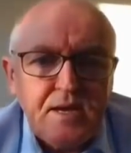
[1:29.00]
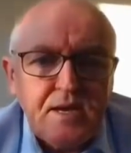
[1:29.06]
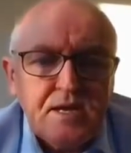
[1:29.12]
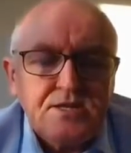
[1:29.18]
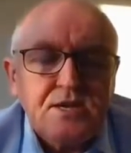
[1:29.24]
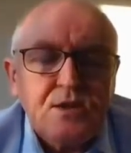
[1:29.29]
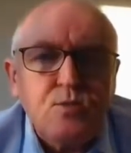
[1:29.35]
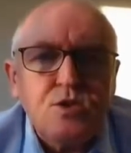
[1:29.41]

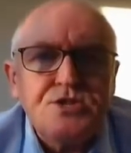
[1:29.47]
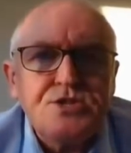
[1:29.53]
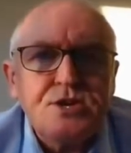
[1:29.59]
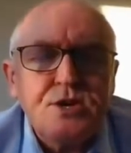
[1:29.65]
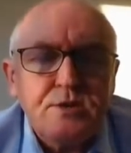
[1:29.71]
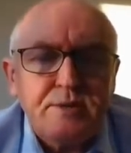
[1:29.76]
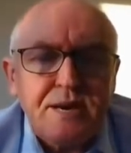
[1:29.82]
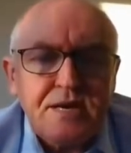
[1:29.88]
So what's
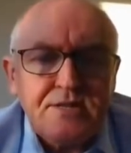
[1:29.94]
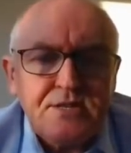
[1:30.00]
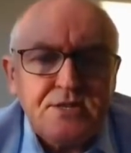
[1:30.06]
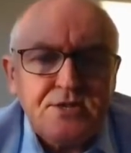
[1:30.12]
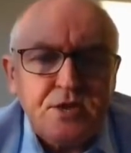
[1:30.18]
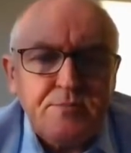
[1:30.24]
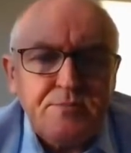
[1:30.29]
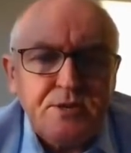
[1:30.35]
known about
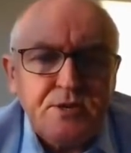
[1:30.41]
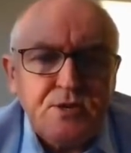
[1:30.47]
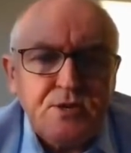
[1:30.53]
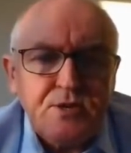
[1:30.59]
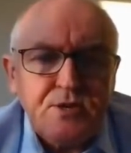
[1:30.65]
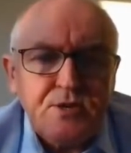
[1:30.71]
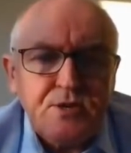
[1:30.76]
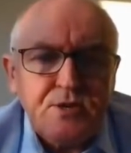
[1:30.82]
this topic
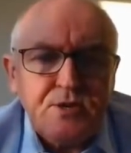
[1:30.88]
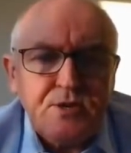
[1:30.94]
already?